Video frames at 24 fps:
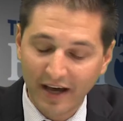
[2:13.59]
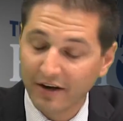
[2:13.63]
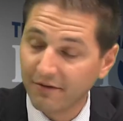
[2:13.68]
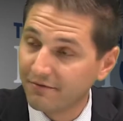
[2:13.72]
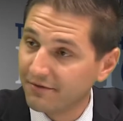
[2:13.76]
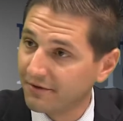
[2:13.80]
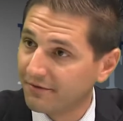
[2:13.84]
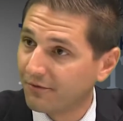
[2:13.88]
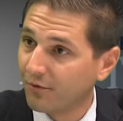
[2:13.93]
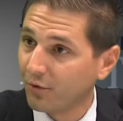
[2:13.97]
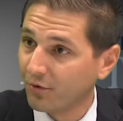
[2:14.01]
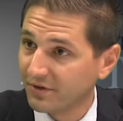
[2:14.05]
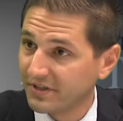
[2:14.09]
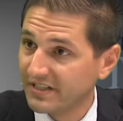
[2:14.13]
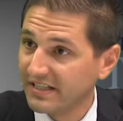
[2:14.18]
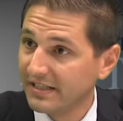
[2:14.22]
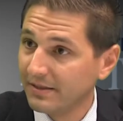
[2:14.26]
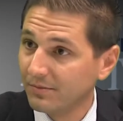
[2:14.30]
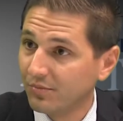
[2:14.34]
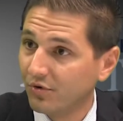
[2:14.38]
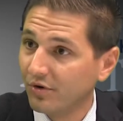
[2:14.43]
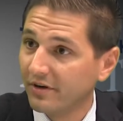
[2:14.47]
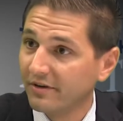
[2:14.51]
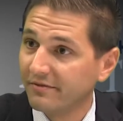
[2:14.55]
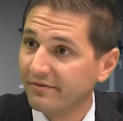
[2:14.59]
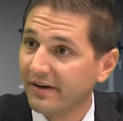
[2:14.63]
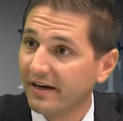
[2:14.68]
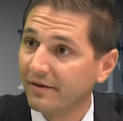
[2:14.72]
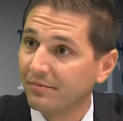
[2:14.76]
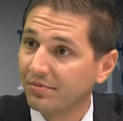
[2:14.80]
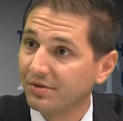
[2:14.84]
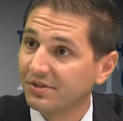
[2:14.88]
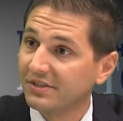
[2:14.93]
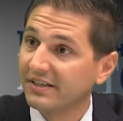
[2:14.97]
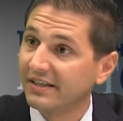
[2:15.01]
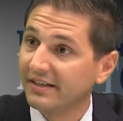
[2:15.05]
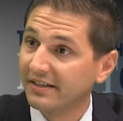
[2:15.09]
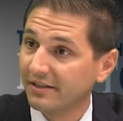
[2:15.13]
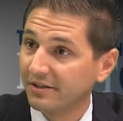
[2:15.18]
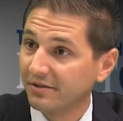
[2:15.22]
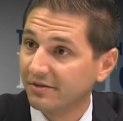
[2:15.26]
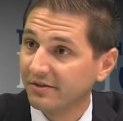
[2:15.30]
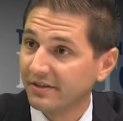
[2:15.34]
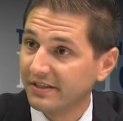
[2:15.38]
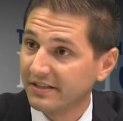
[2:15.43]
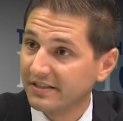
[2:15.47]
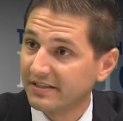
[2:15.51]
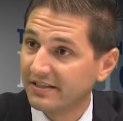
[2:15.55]
out of the 14.5%
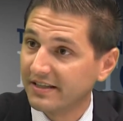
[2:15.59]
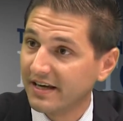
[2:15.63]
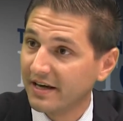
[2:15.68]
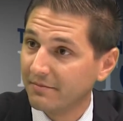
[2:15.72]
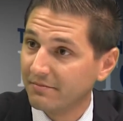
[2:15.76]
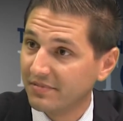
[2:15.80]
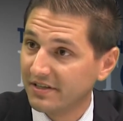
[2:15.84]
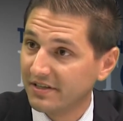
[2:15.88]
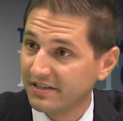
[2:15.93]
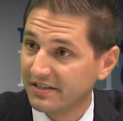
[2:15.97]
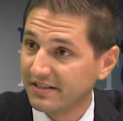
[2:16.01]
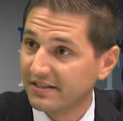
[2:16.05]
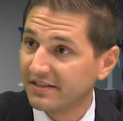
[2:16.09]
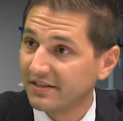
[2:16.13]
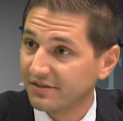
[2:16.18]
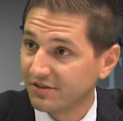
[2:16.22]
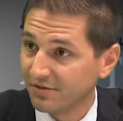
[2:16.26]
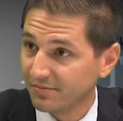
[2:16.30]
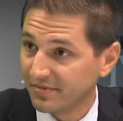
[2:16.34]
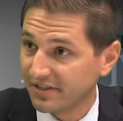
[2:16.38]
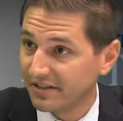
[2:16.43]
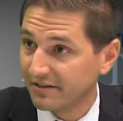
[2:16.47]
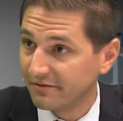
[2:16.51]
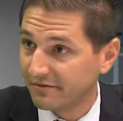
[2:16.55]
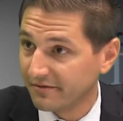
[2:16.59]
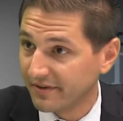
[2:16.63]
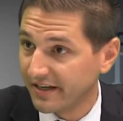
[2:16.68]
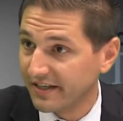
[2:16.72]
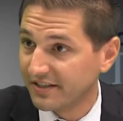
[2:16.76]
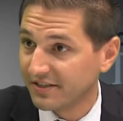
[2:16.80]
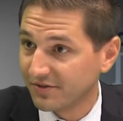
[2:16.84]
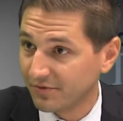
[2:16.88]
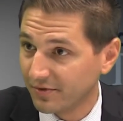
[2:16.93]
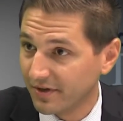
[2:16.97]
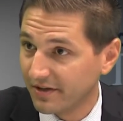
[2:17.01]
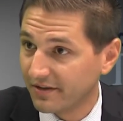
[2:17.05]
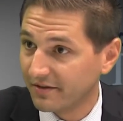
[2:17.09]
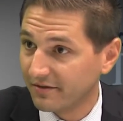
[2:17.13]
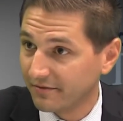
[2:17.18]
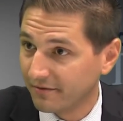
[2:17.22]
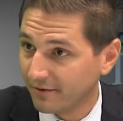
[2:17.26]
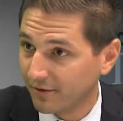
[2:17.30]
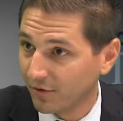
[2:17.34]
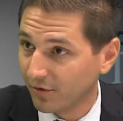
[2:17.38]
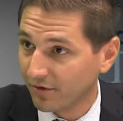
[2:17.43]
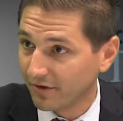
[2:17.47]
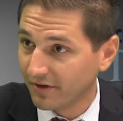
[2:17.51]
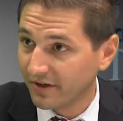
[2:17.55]
increase that businesses are being faced with in
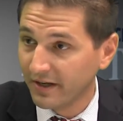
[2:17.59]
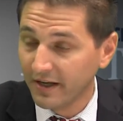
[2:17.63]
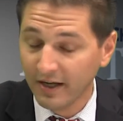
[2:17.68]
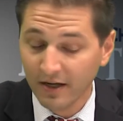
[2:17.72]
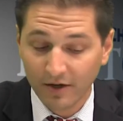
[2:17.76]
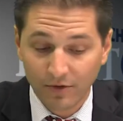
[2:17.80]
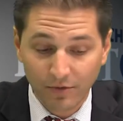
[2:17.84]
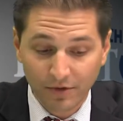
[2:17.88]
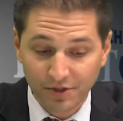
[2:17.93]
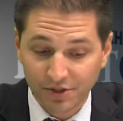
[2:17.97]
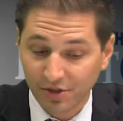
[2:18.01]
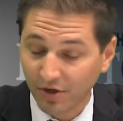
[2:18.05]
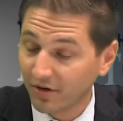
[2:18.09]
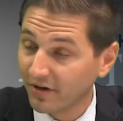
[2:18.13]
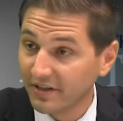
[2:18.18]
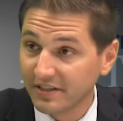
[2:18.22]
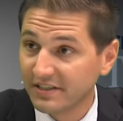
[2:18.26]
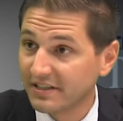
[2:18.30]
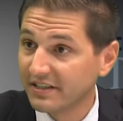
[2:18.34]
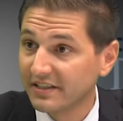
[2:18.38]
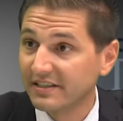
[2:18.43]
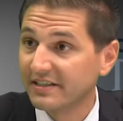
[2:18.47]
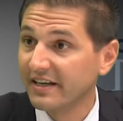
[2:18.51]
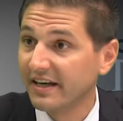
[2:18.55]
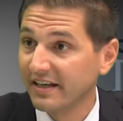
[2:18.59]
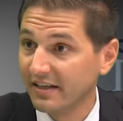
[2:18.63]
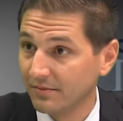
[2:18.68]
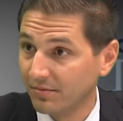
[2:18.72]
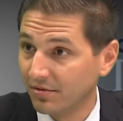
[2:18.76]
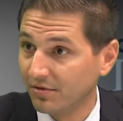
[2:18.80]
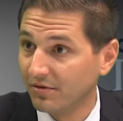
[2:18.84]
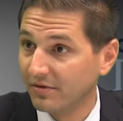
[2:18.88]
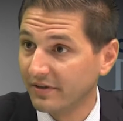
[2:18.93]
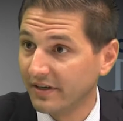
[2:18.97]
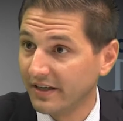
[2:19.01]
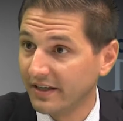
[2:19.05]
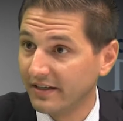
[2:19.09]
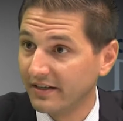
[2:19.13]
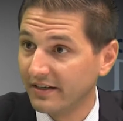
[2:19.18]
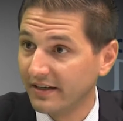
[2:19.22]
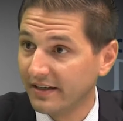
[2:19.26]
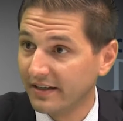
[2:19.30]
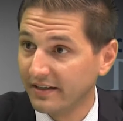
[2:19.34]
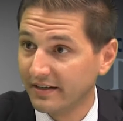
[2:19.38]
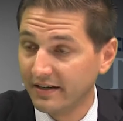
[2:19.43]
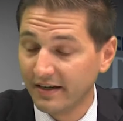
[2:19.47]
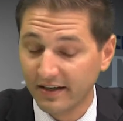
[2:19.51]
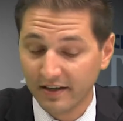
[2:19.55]
Florida, which are unsustainable
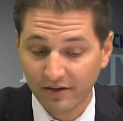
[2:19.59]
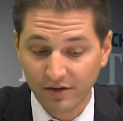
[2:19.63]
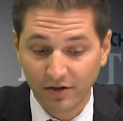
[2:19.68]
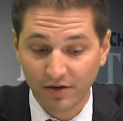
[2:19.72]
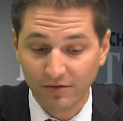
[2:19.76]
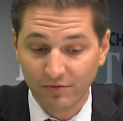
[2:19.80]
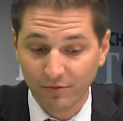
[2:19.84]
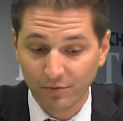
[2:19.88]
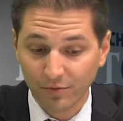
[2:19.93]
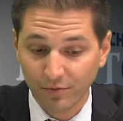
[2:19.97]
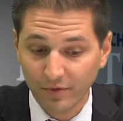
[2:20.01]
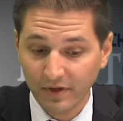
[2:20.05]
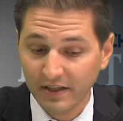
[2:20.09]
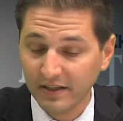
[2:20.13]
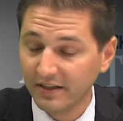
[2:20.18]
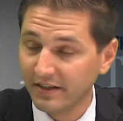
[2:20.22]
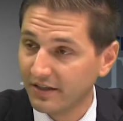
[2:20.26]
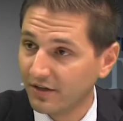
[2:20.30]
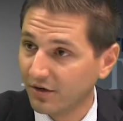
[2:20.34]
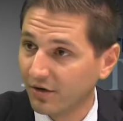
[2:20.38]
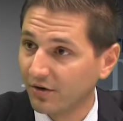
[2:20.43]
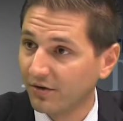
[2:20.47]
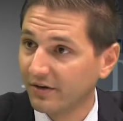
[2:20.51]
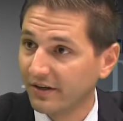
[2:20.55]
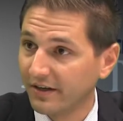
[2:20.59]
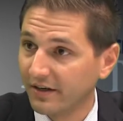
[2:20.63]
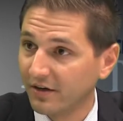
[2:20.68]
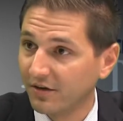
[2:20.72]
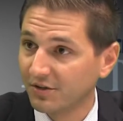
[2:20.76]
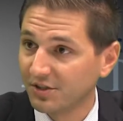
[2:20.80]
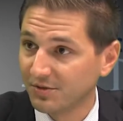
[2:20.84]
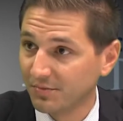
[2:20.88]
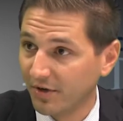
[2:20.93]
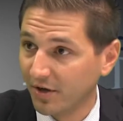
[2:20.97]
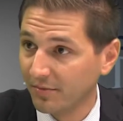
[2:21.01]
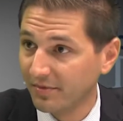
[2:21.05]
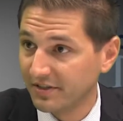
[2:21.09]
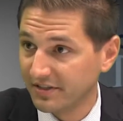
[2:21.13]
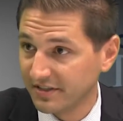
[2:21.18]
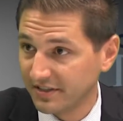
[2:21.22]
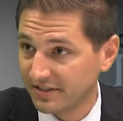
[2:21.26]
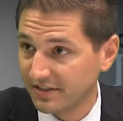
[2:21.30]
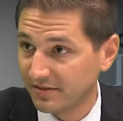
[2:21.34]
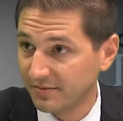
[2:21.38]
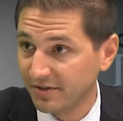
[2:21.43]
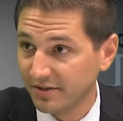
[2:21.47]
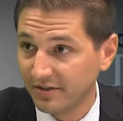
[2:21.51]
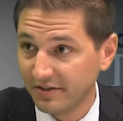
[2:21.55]
and are really hurting our small
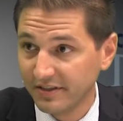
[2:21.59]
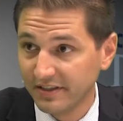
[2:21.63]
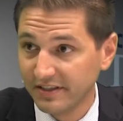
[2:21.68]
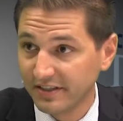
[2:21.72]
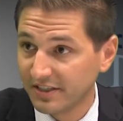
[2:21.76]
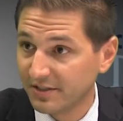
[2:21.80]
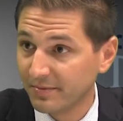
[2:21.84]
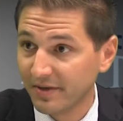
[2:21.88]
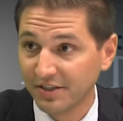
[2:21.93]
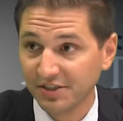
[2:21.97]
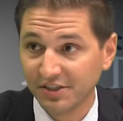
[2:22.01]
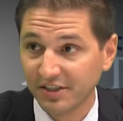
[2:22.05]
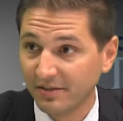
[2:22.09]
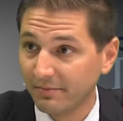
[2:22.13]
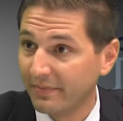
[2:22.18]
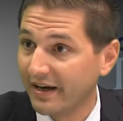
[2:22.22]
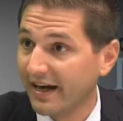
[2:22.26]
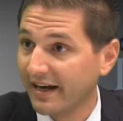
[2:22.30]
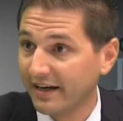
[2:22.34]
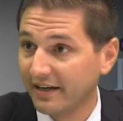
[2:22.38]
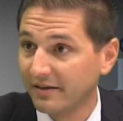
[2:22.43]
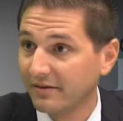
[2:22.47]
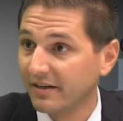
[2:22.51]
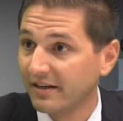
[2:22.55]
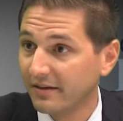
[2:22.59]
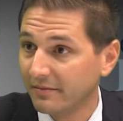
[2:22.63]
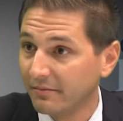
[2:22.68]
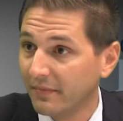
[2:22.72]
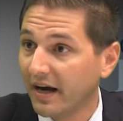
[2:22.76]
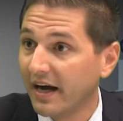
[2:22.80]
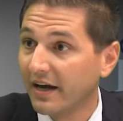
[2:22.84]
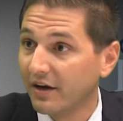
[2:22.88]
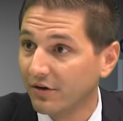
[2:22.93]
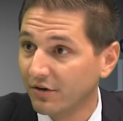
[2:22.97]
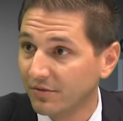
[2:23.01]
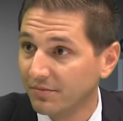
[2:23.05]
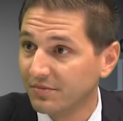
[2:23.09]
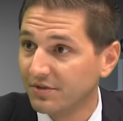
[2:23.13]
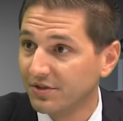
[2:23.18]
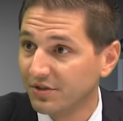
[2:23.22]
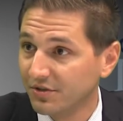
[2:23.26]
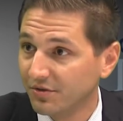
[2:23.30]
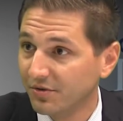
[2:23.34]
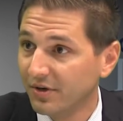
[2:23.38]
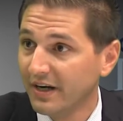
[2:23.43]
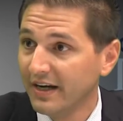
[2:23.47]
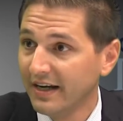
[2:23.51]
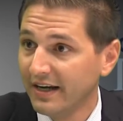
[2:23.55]
business community, and especially back in my home
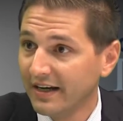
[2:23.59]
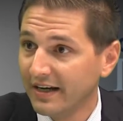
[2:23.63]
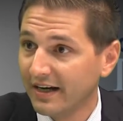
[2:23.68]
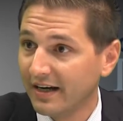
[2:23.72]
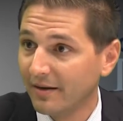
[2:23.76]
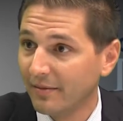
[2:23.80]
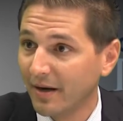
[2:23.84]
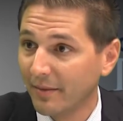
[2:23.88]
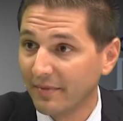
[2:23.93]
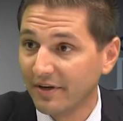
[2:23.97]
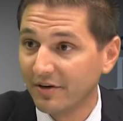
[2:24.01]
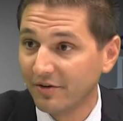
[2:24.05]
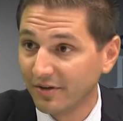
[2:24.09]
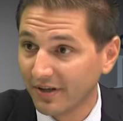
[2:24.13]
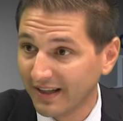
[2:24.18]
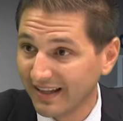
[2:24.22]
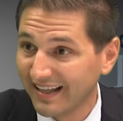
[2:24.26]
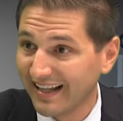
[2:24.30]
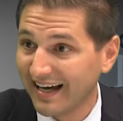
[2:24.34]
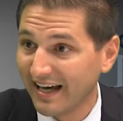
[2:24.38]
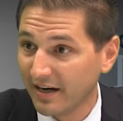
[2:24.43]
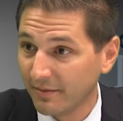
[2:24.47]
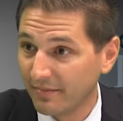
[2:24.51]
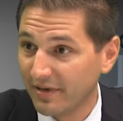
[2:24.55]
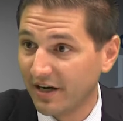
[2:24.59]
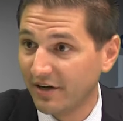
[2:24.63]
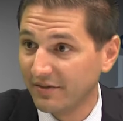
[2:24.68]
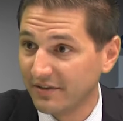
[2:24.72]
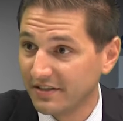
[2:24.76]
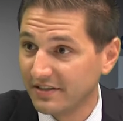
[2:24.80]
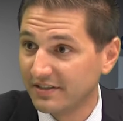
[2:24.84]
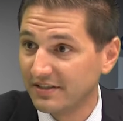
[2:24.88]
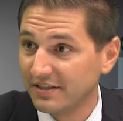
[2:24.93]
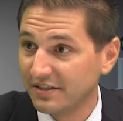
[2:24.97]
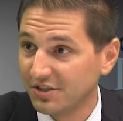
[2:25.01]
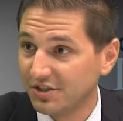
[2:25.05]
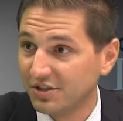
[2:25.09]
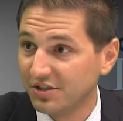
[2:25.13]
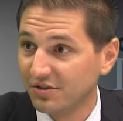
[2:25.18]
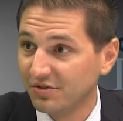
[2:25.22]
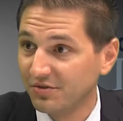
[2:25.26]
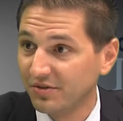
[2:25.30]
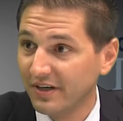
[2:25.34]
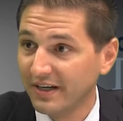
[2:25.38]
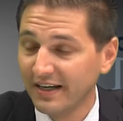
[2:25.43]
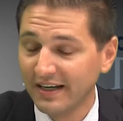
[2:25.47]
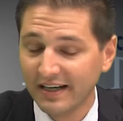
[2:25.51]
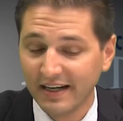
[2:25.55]
too, I'm hearing a lot about this issue.